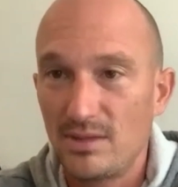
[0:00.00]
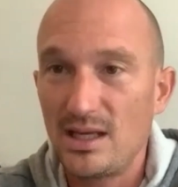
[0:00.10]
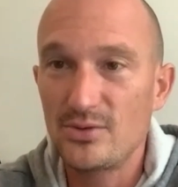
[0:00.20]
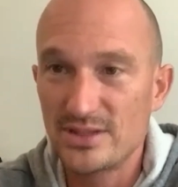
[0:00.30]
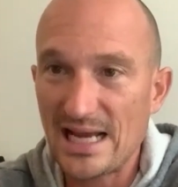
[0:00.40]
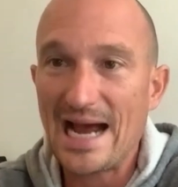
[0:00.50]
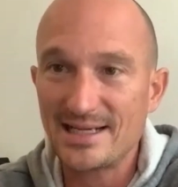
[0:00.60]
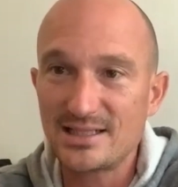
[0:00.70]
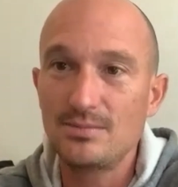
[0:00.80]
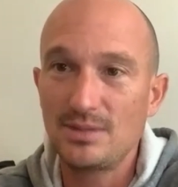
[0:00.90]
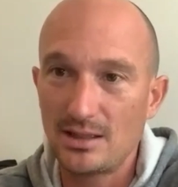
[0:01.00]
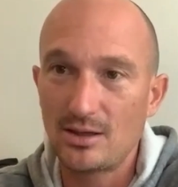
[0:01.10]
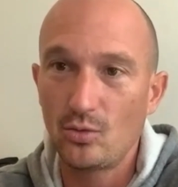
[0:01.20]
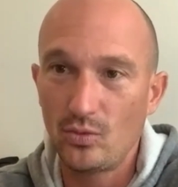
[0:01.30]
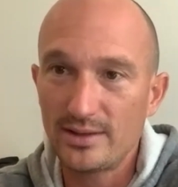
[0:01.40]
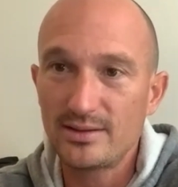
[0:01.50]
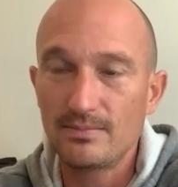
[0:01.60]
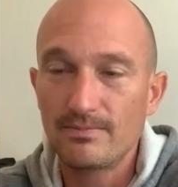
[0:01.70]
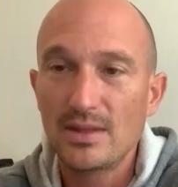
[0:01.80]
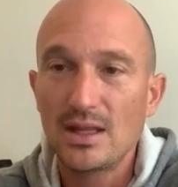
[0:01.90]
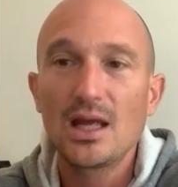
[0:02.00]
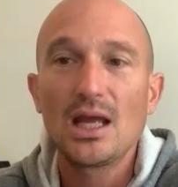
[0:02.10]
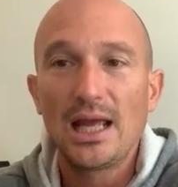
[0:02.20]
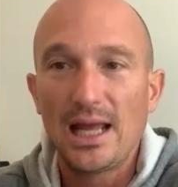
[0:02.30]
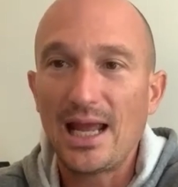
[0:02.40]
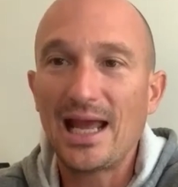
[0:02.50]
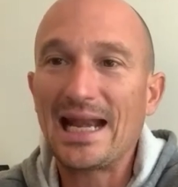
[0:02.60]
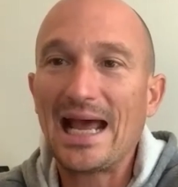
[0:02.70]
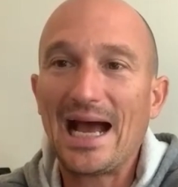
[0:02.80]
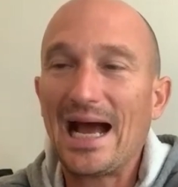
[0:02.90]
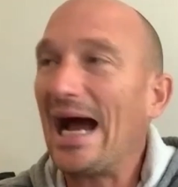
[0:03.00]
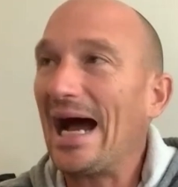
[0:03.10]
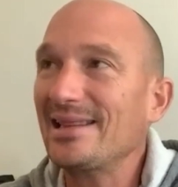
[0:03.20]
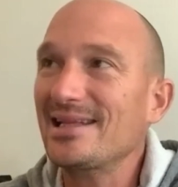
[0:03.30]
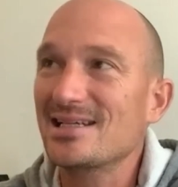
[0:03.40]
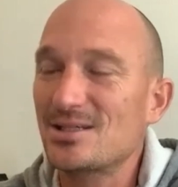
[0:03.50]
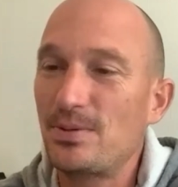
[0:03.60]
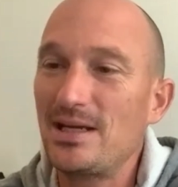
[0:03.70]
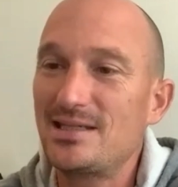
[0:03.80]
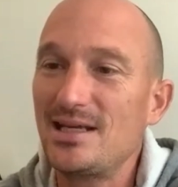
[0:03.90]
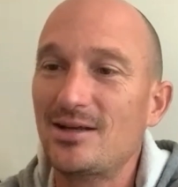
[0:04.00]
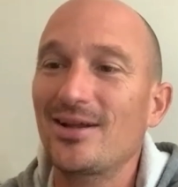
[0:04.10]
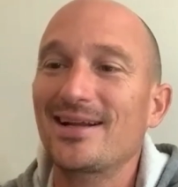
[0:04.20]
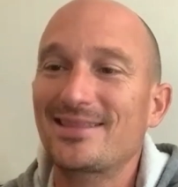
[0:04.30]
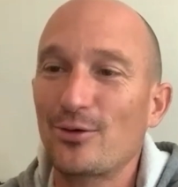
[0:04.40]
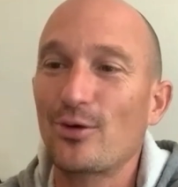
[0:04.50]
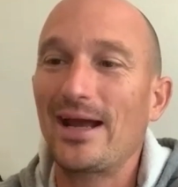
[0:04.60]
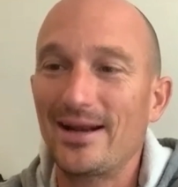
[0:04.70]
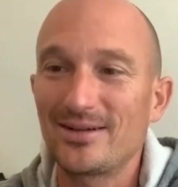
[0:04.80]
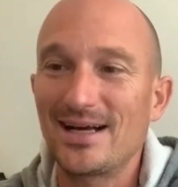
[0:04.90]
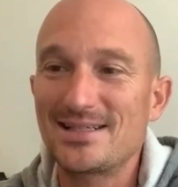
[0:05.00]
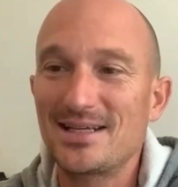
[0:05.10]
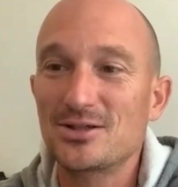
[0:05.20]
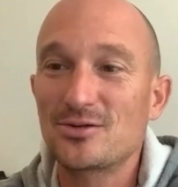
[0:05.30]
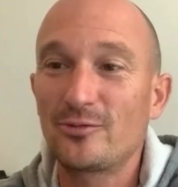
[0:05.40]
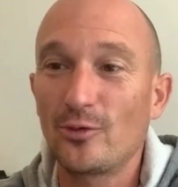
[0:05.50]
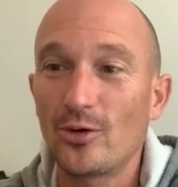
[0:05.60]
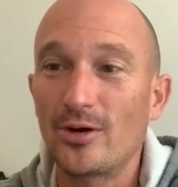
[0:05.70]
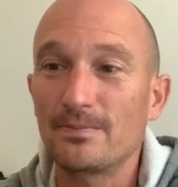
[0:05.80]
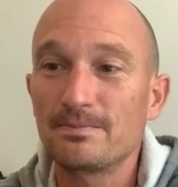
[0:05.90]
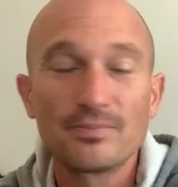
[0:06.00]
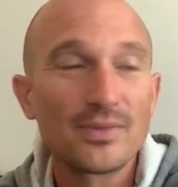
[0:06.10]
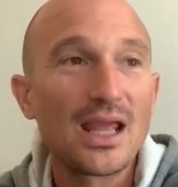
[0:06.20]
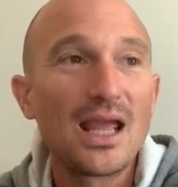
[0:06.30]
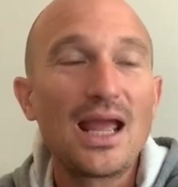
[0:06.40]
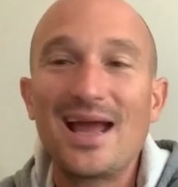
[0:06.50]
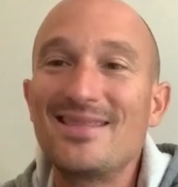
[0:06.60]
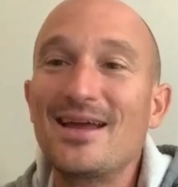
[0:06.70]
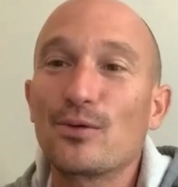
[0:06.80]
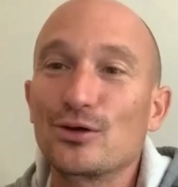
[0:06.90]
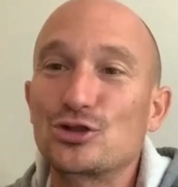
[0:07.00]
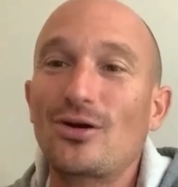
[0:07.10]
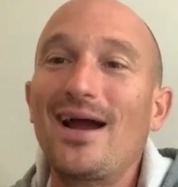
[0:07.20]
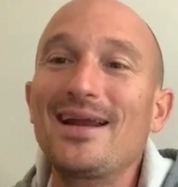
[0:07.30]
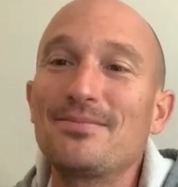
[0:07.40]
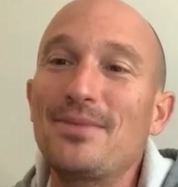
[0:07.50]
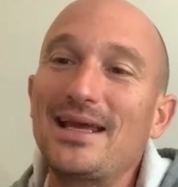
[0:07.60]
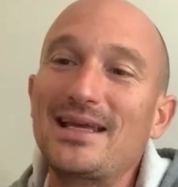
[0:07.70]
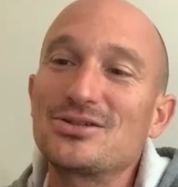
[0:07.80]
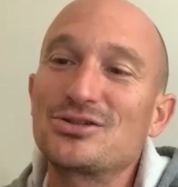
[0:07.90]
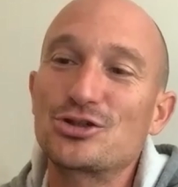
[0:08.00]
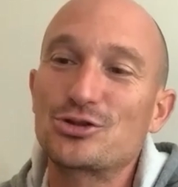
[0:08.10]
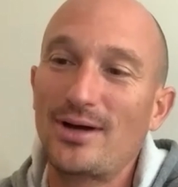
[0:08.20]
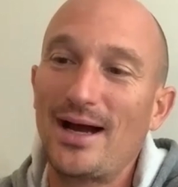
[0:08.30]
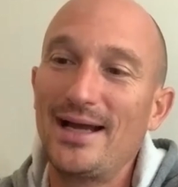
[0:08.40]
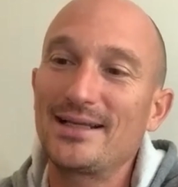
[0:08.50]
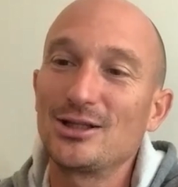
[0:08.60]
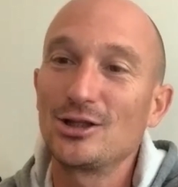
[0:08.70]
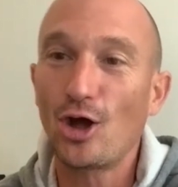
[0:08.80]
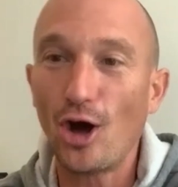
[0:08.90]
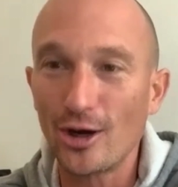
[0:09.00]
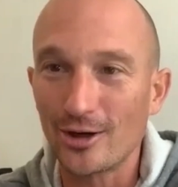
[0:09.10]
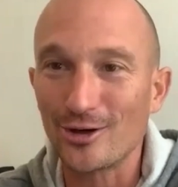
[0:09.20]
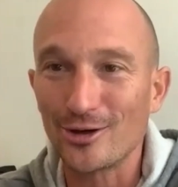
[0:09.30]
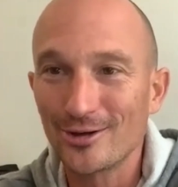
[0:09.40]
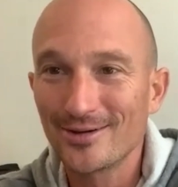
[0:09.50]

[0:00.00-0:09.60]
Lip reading: He was asking me to go with him. And at this PT clinic, they were analyzing his form, and they were trying to make his stride longer.